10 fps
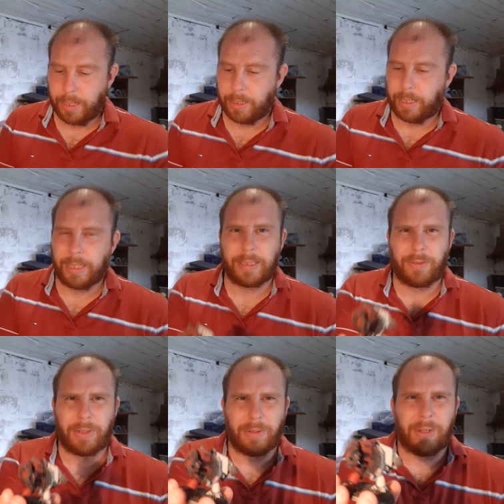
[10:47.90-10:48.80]
it is a
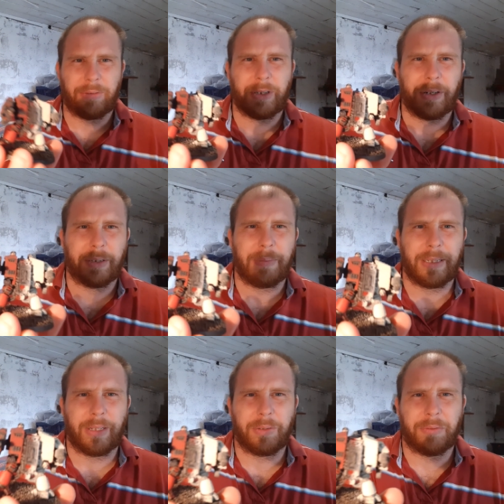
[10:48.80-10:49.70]
Dreadnought. I've shown this many
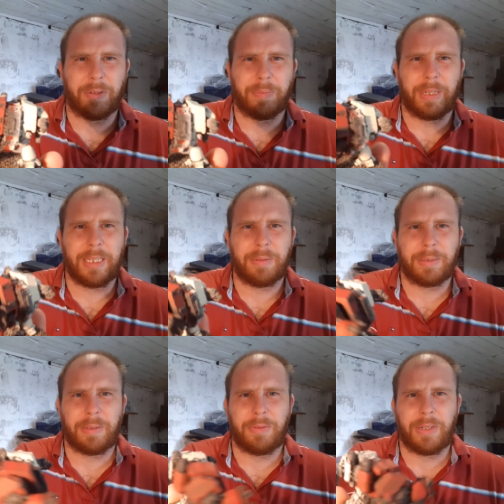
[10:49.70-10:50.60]
times before, but it is my
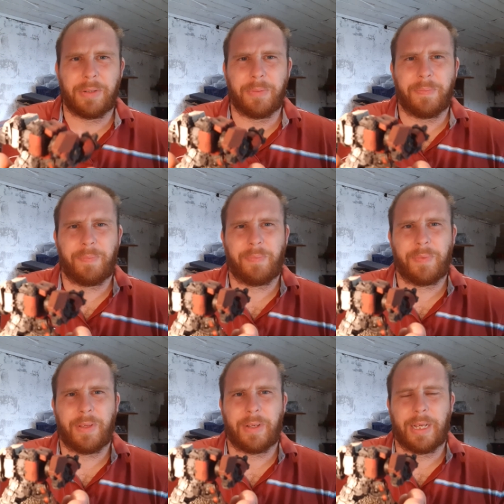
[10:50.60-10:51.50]
Space Marine Dreadnought.
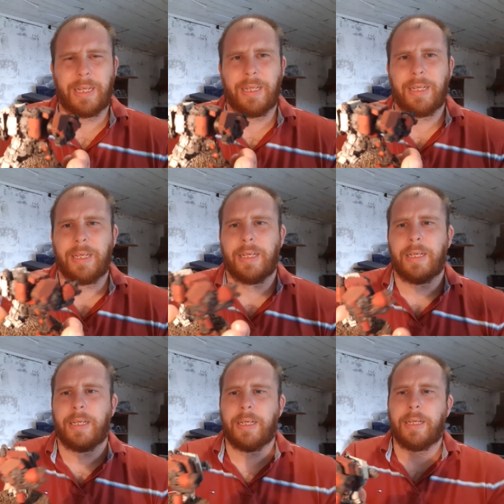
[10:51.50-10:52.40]
Okay.
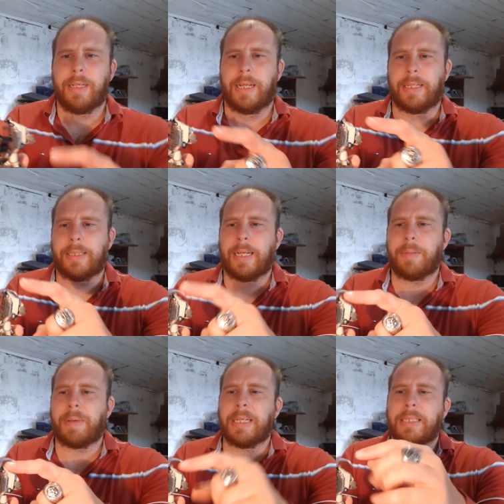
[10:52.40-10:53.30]
Now to get the
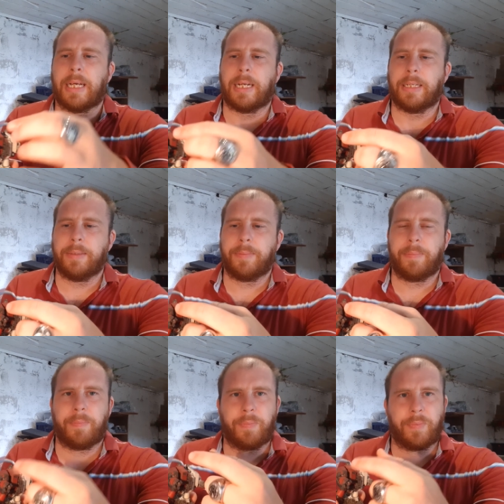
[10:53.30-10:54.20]
base colour,
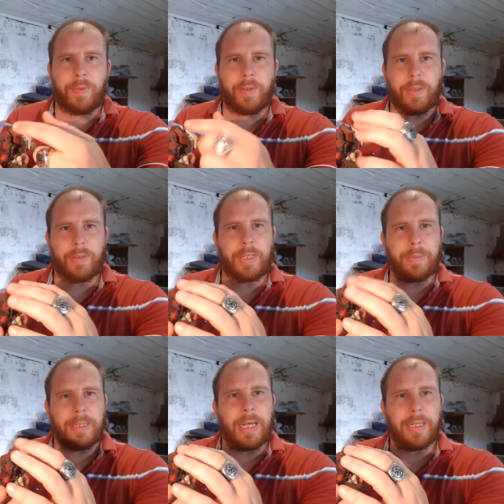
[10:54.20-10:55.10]

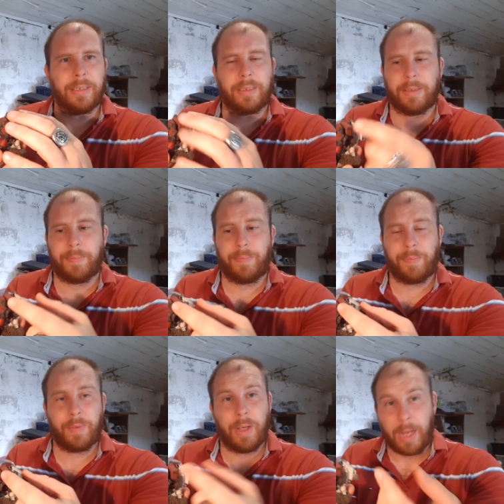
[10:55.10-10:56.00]
chapter colours,
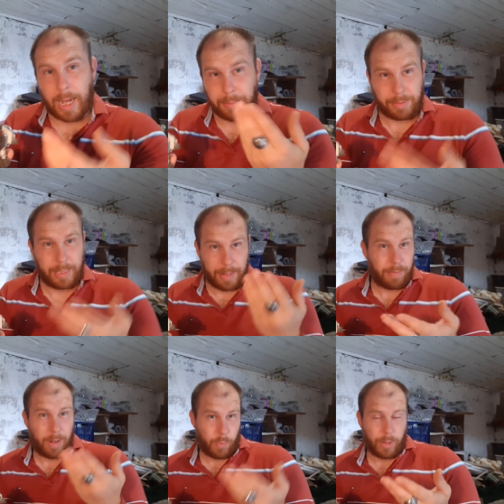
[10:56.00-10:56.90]
up to the level
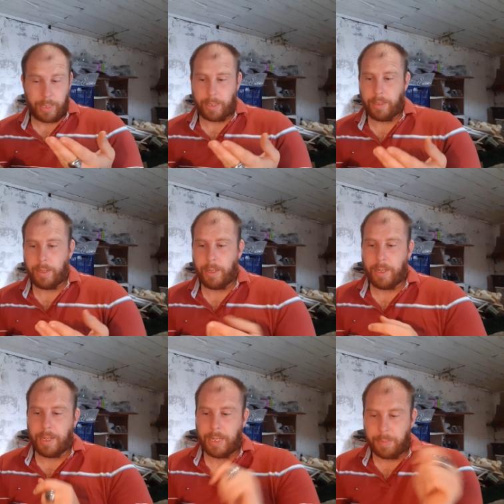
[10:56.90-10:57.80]
I want it,
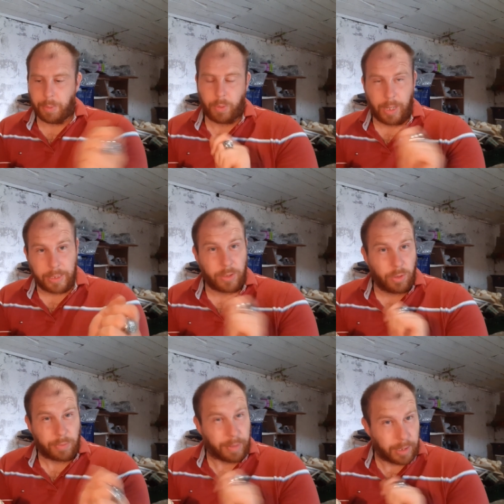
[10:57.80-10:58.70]
requires 2
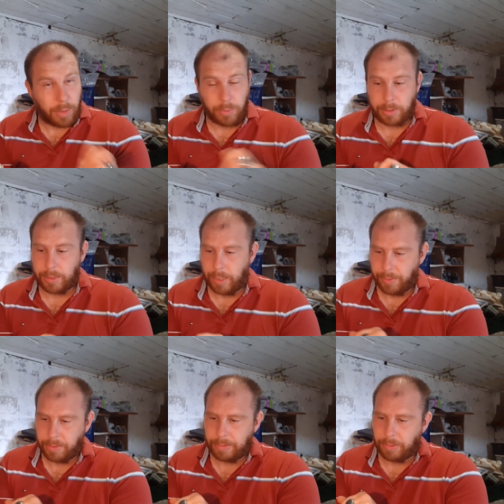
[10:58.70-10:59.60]
or 3 coats. Now on
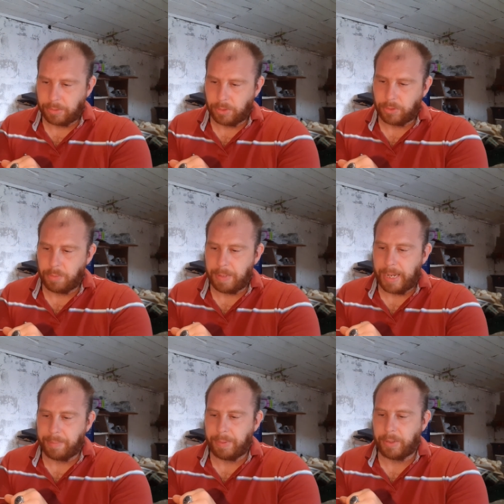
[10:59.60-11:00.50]
the Dreadnought it's not too
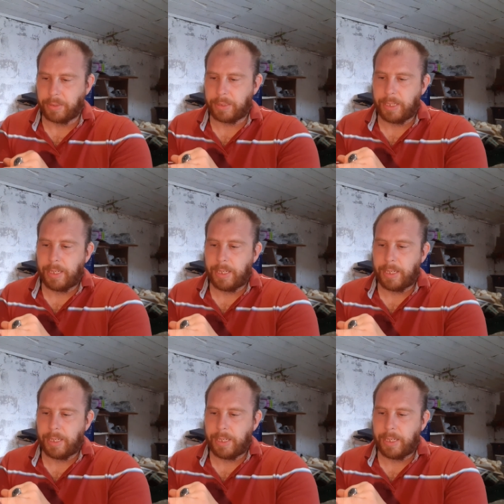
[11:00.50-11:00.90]
bad because